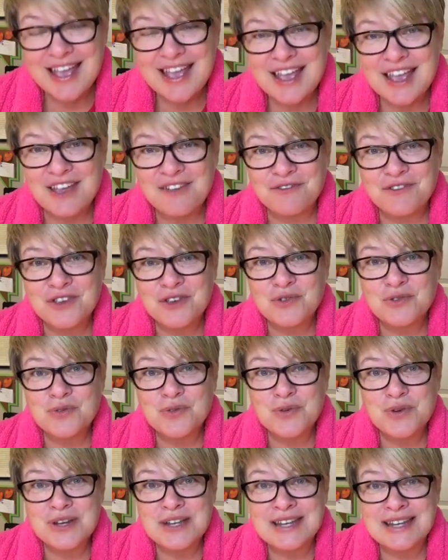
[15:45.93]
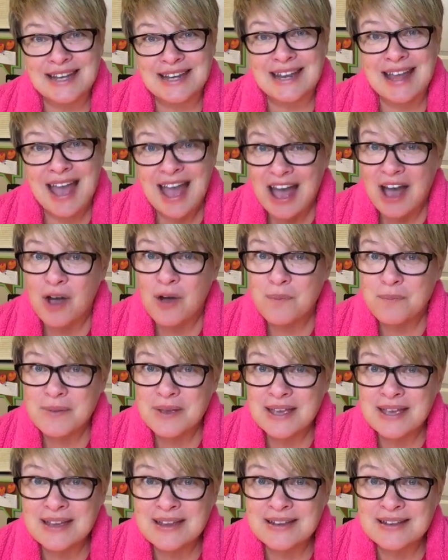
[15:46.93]
If you need help
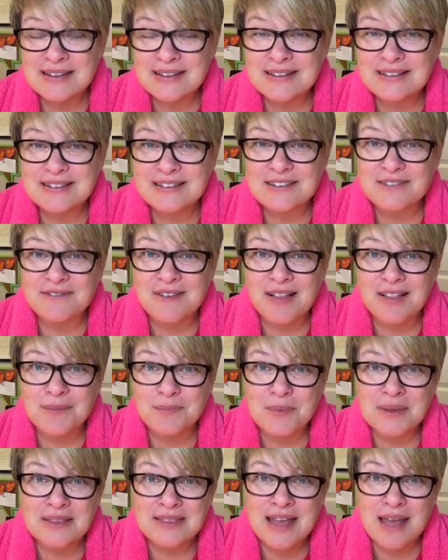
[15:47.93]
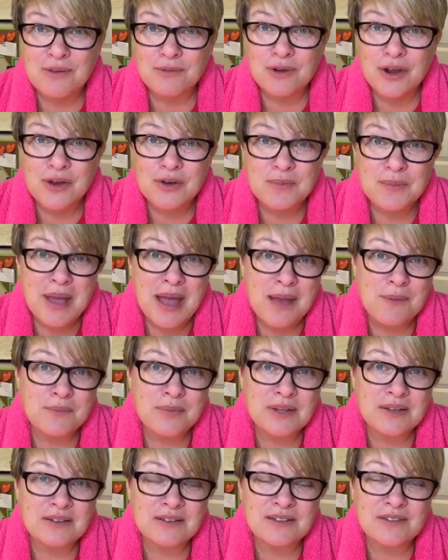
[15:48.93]
in developing that roadmap
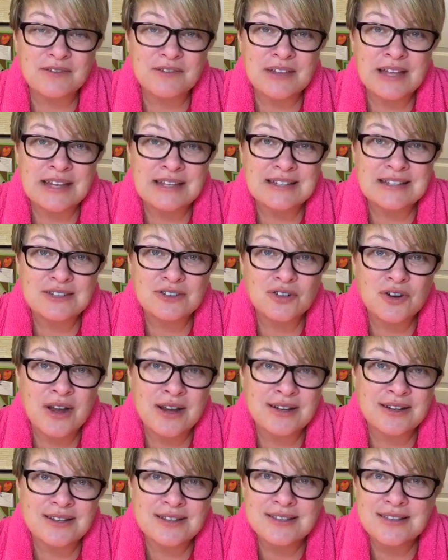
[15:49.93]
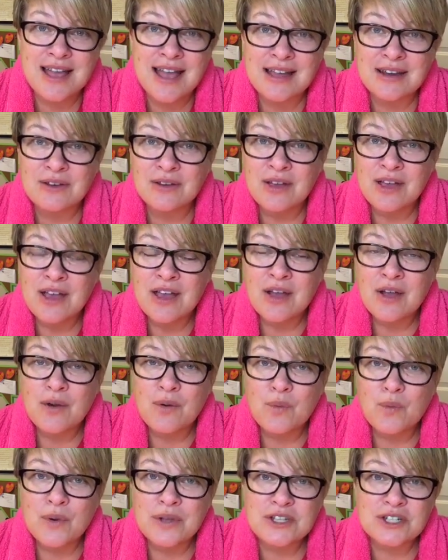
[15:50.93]
and in, in trying to decide
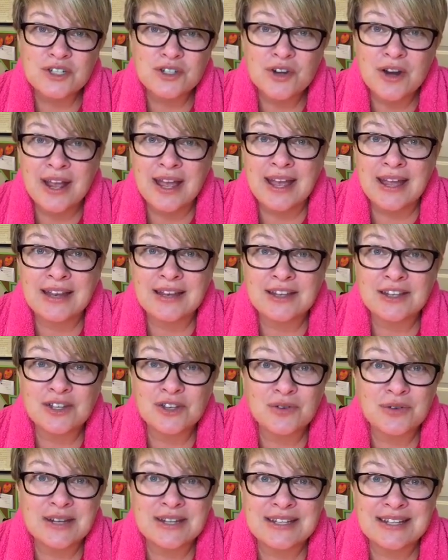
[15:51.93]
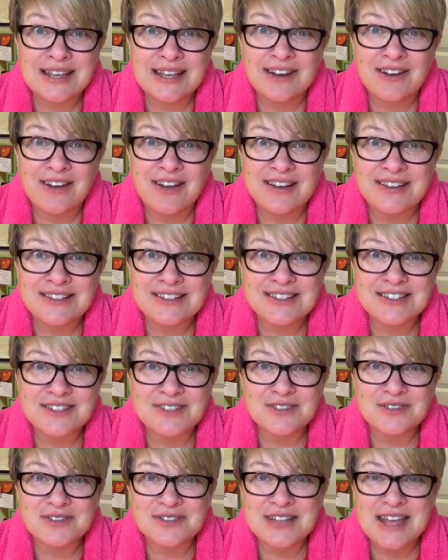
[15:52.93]
which train you need to get on
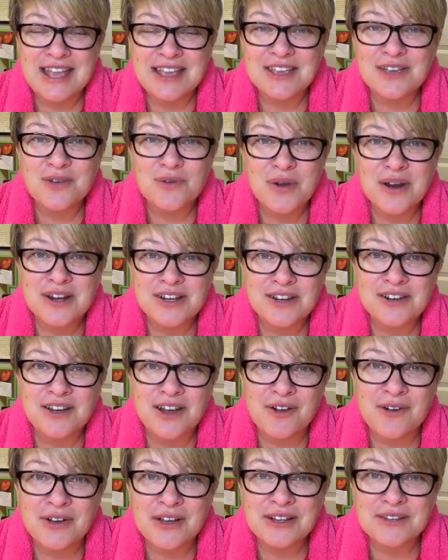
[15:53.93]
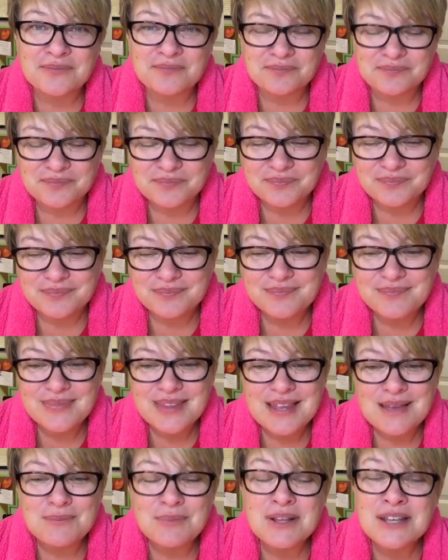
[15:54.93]
to take you where you're going,
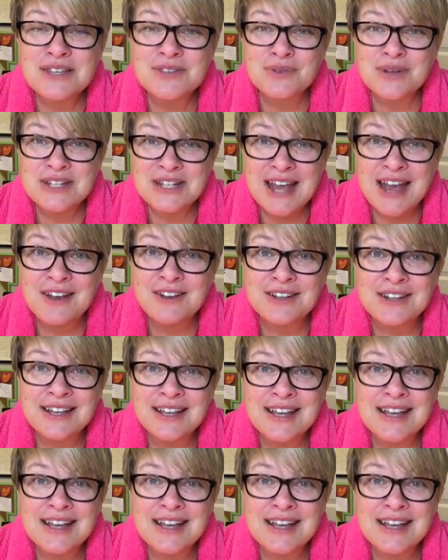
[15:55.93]
please reach out.